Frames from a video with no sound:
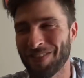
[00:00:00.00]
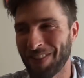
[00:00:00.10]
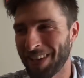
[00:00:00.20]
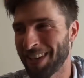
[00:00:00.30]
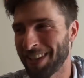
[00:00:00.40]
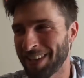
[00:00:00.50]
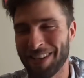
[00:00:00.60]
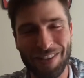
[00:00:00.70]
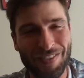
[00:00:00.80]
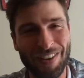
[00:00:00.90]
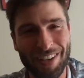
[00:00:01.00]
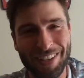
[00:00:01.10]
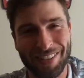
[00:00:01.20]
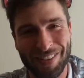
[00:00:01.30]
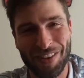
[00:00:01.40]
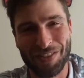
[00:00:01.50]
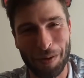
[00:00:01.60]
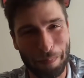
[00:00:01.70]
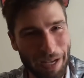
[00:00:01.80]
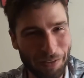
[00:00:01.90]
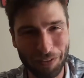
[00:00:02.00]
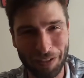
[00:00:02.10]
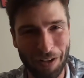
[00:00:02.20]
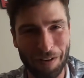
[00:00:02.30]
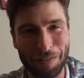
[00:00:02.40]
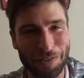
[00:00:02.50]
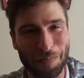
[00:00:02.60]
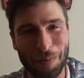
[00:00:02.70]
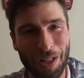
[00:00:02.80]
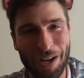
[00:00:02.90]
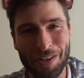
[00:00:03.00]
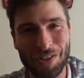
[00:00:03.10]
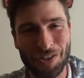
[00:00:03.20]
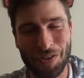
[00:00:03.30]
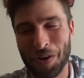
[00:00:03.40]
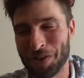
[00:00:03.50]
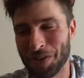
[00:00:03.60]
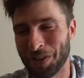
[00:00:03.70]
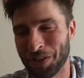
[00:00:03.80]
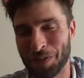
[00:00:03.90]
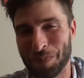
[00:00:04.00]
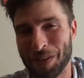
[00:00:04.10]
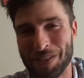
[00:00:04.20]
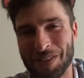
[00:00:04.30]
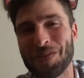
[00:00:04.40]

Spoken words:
I'm like, yeah, you're right. So I was like peeling it off with some pliers, just crushing it into little pieces.